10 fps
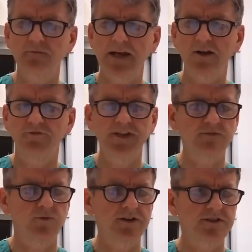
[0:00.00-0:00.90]
pick off
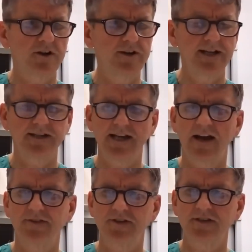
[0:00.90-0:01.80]
this one? Sorry, Adele,
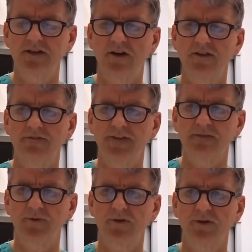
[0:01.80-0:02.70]
I've just seen it on the
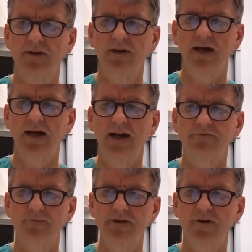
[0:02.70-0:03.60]
Facebook
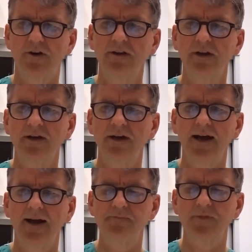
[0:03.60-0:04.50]
from Yvonne.
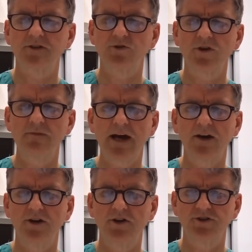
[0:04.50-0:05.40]
Talking about
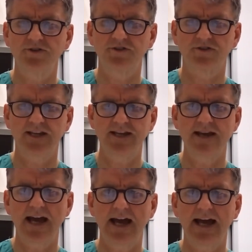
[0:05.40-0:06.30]

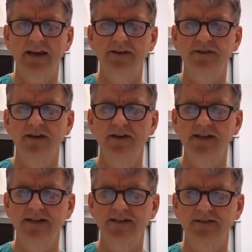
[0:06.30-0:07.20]
urgency and
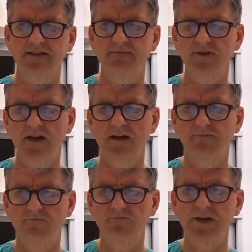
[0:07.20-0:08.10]
needing to,
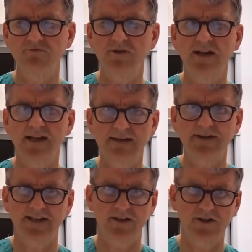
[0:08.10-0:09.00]
being really
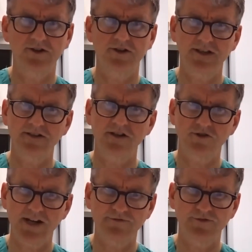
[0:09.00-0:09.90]
limiting. Urgency is a
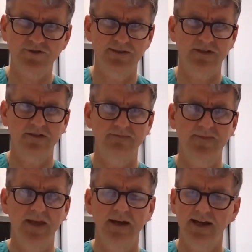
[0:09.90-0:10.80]
dreadful symptom.
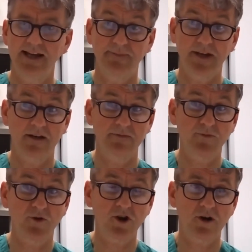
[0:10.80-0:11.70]
It becomes
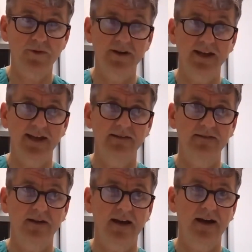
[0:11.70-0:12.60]
more common
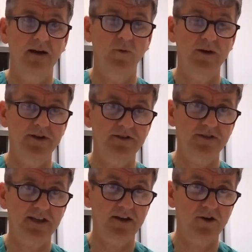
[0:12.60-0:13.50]
in women as
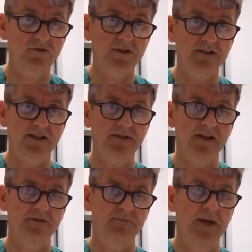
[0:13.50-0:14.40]
they get older.
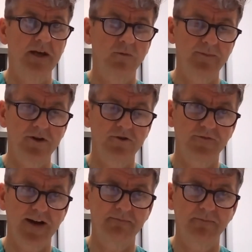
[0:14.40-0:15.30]
Sometimes women who
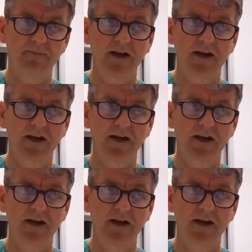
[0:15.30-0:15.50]
have had